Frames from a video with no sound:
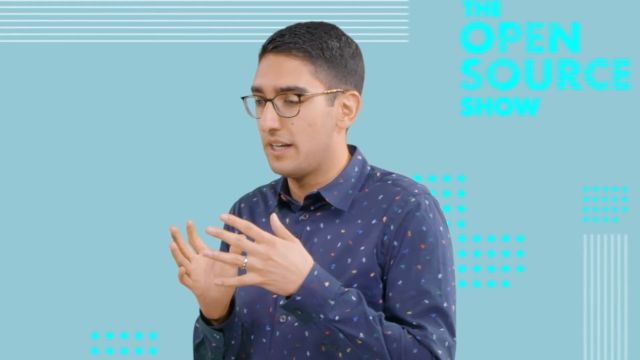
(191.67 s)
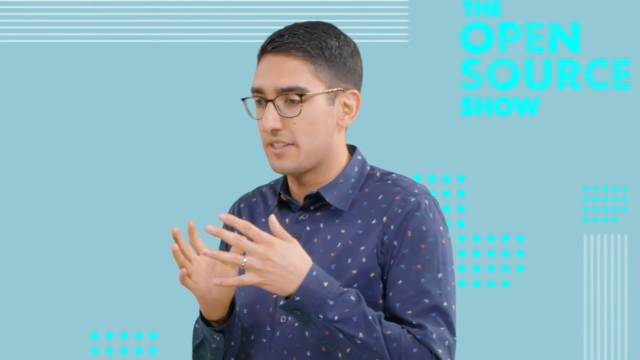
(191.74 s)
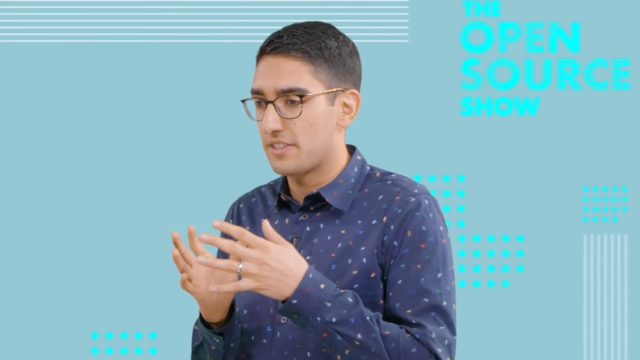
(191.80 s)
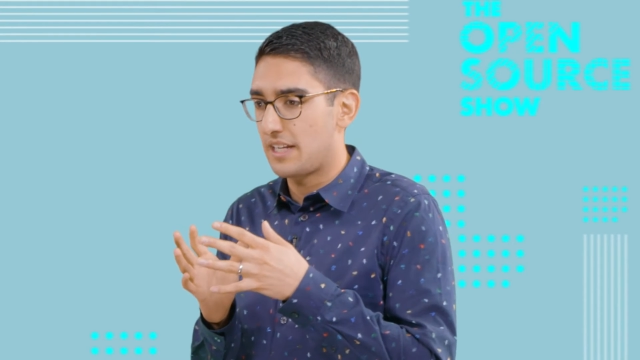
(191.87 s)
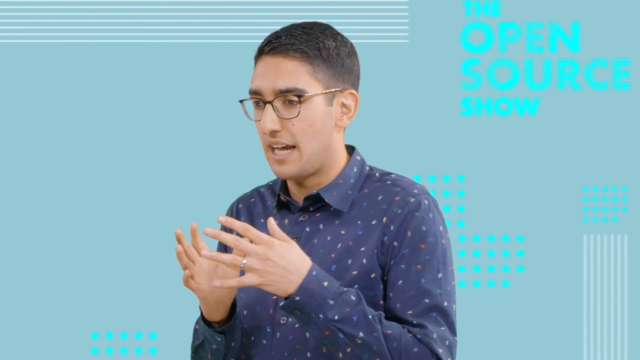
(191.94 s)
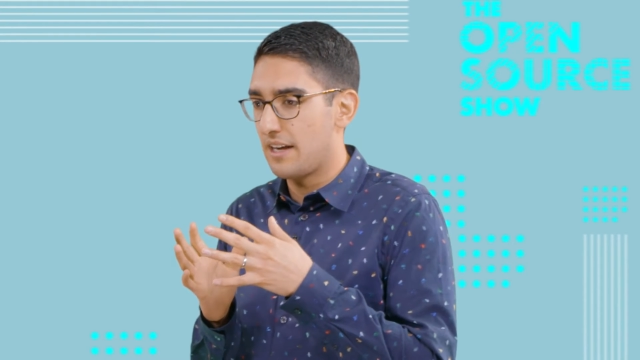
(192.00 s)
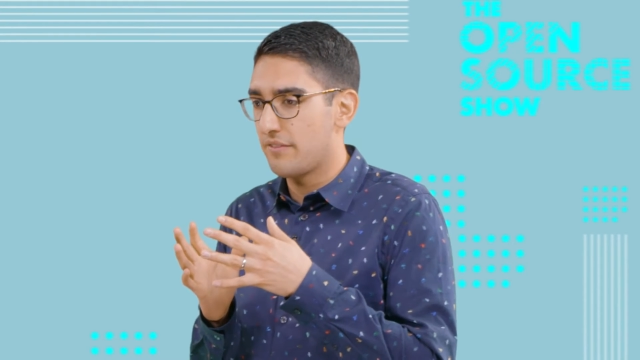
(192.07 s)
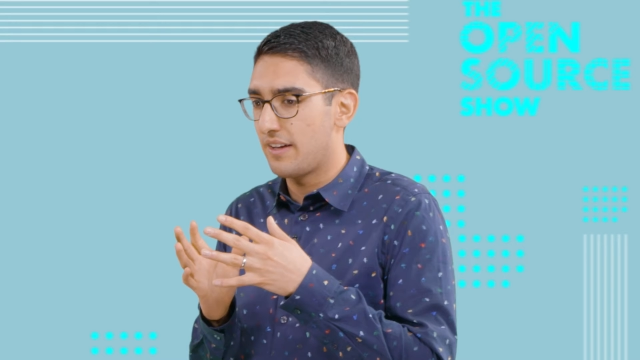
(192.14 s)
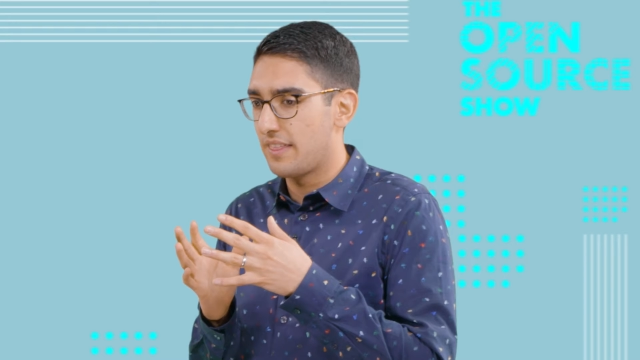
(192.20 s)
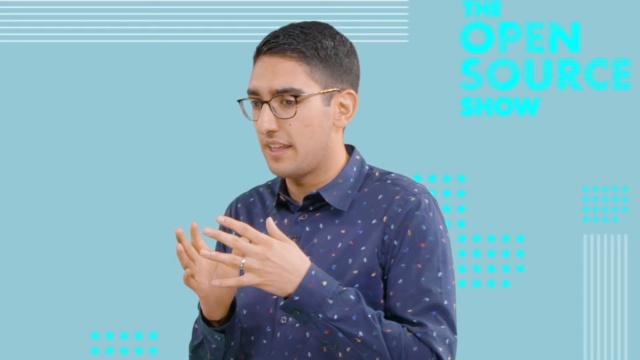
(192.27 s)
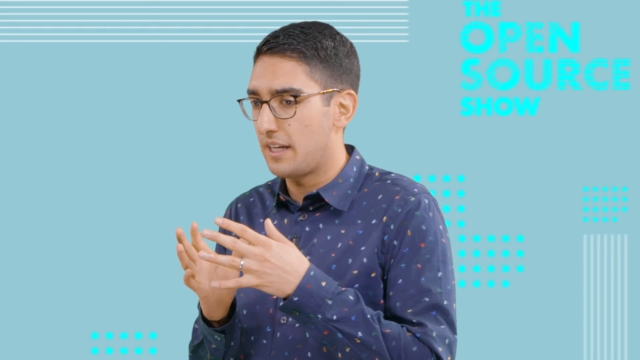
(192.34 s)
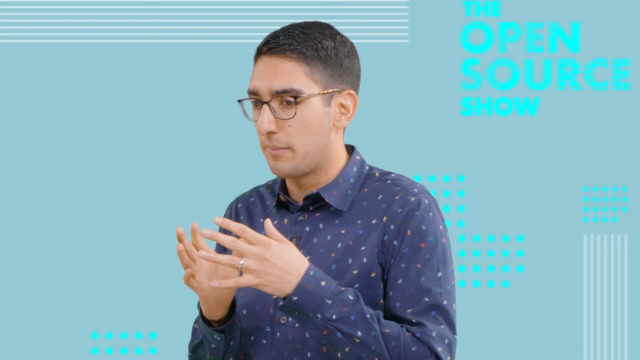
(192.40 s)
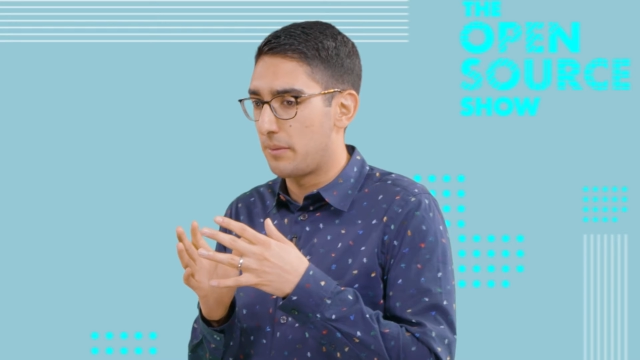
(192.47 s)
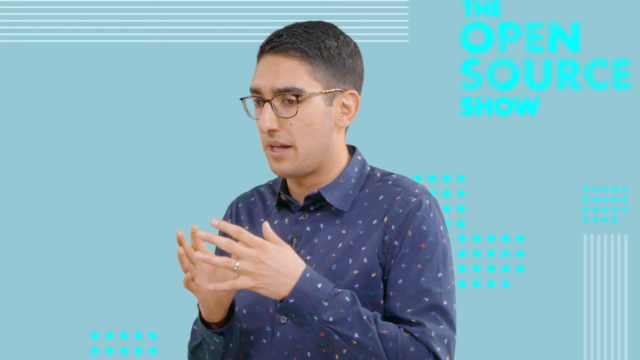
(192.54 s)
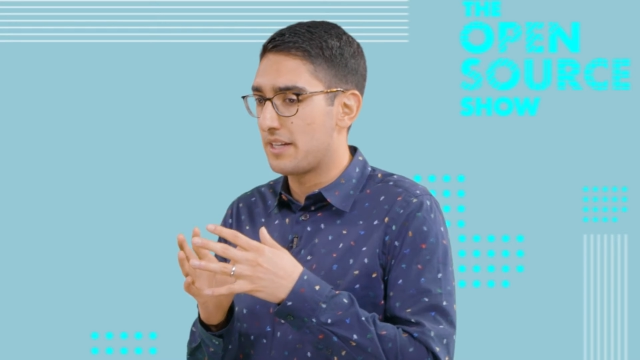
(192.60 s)
It's kind of, I
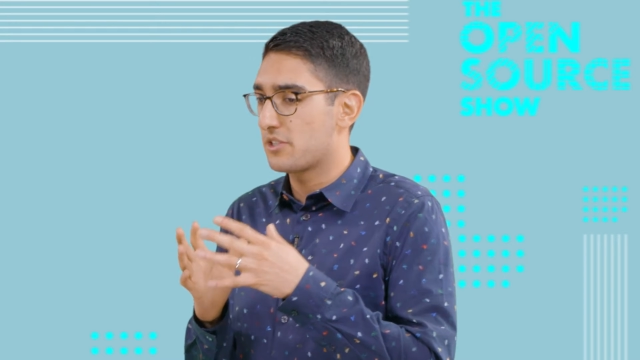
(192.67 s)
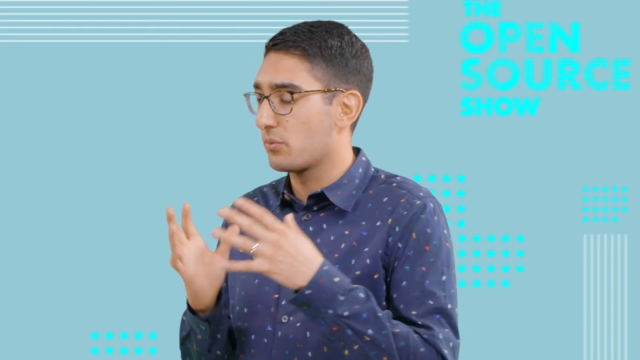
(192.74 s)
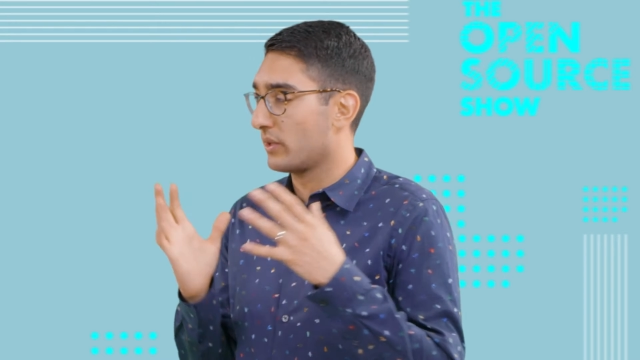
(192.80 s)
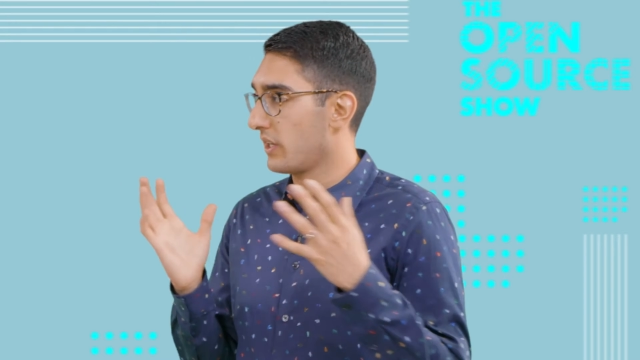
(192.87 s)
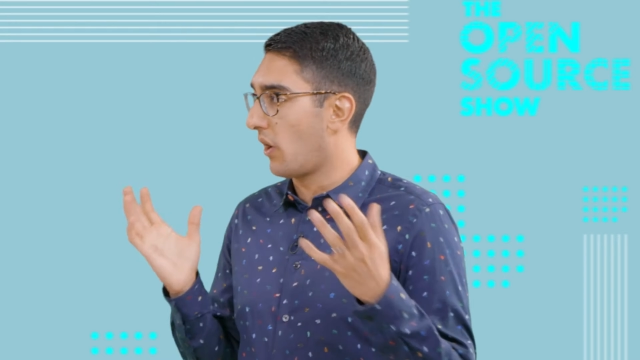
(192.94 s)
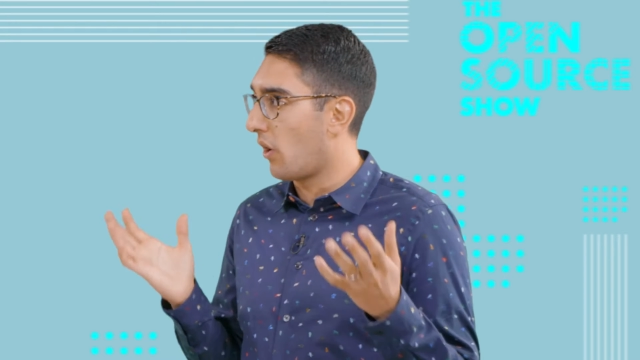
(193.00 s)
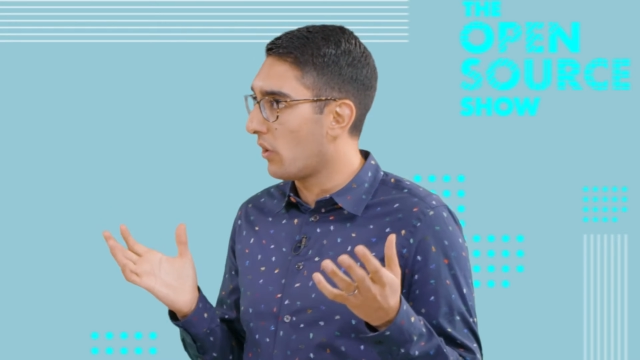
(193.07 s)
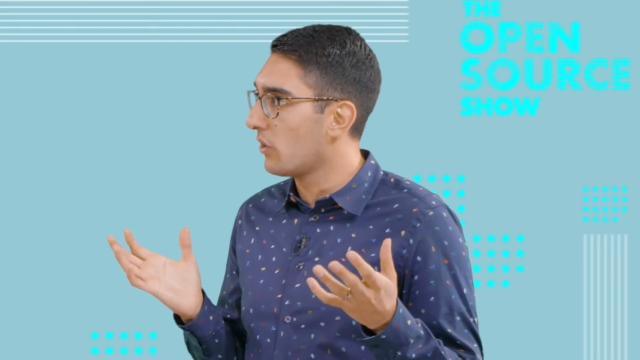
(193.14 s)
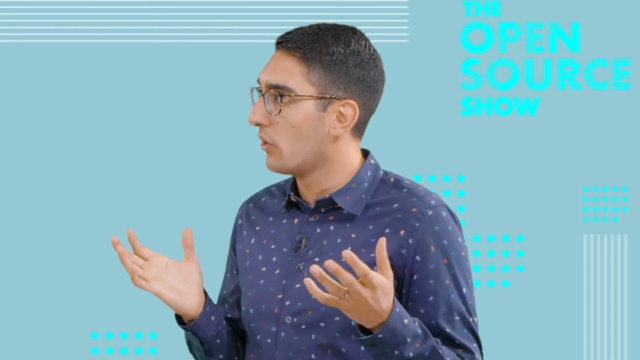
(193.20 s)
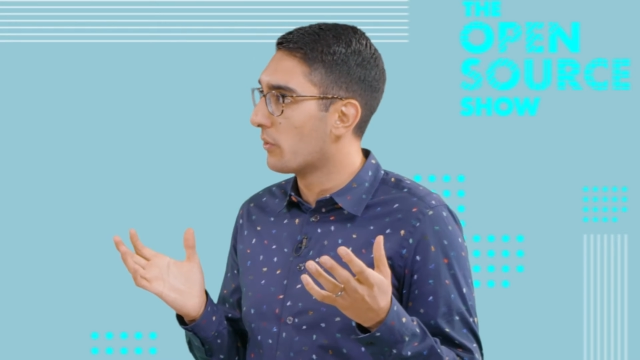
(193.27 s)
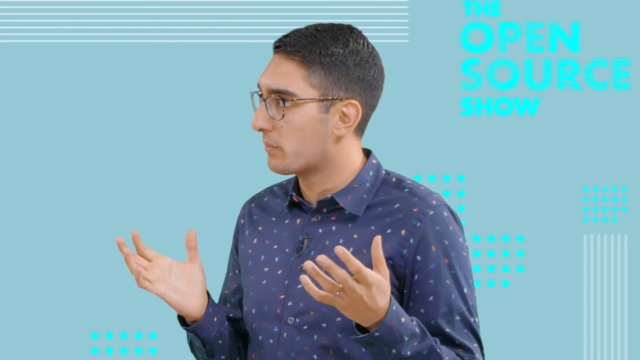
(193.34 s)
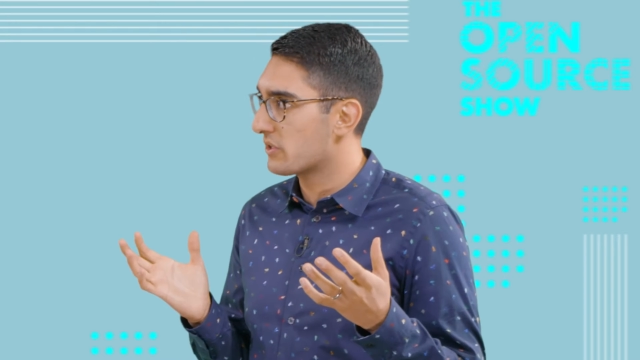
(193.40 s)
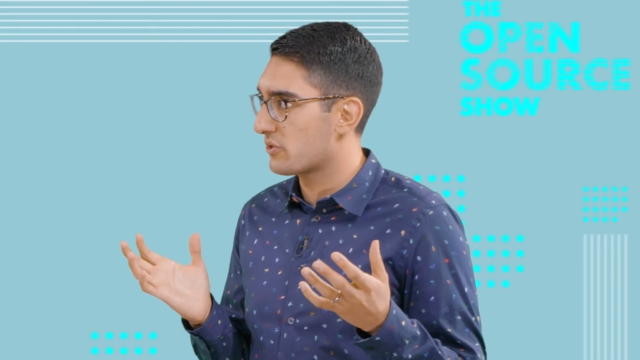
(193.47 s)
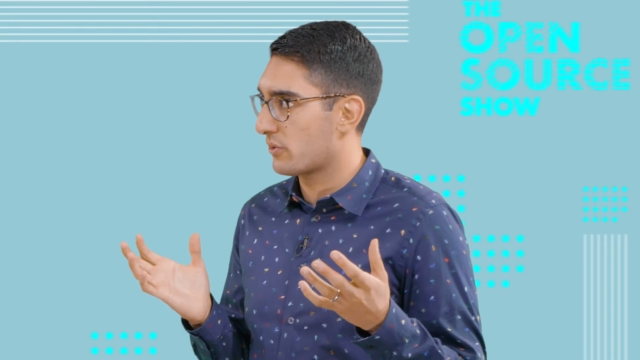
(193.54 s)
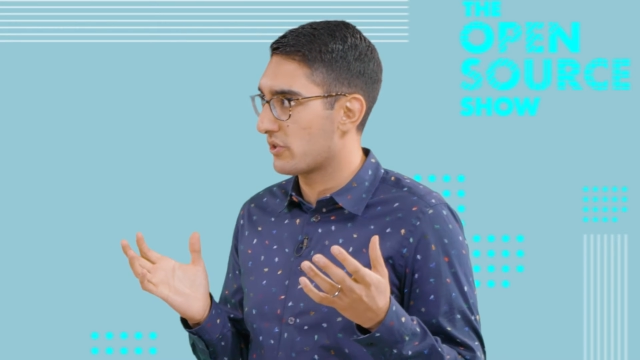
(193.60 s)
think, applies to really all
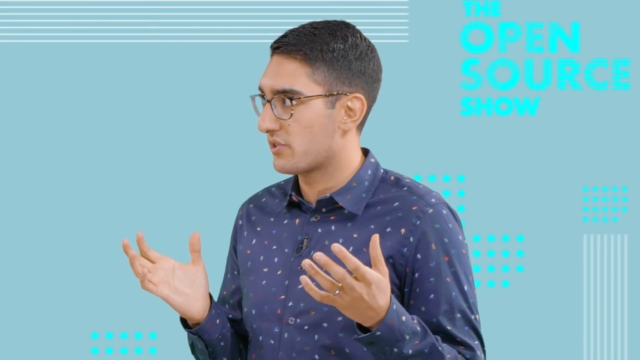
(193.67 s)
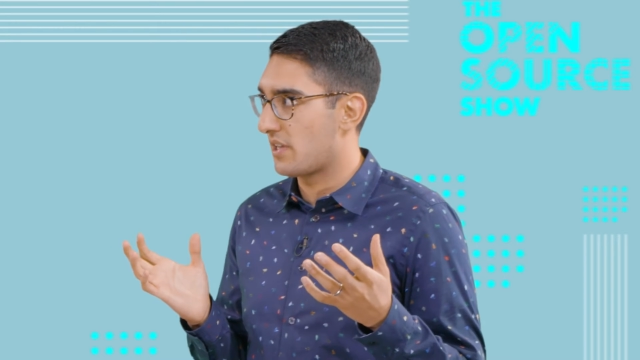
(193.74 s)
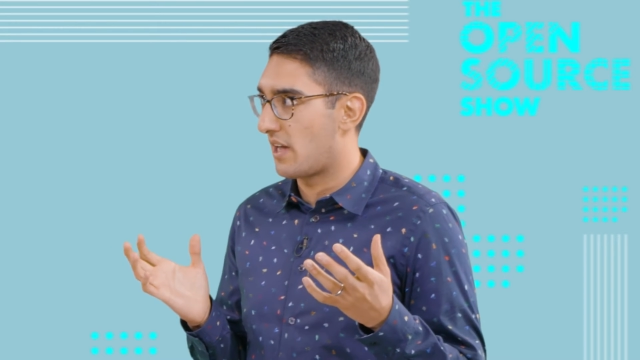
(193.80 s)
open source